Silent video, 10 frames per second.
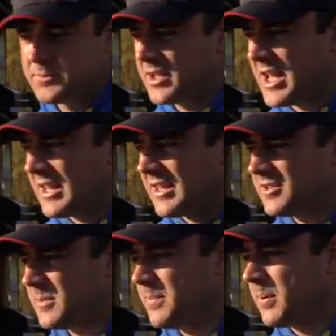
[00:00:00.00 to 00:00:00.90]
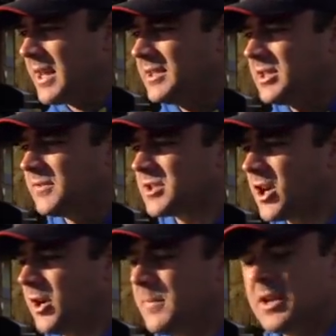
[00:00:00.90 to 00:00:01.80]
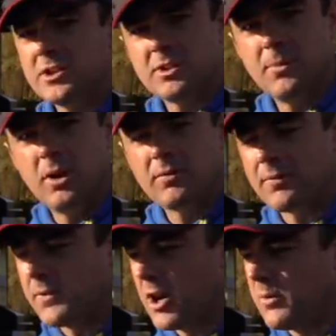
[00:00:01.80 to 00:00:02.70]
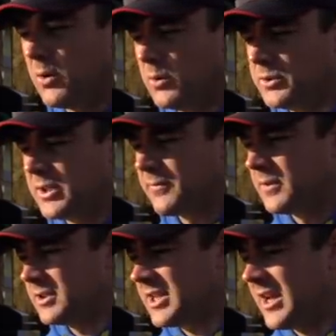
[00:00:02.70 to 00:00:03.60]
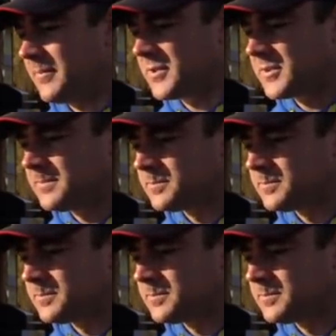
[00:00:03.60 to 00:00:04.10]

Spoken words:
So that gives me plenty of scope to move the float at all different depths.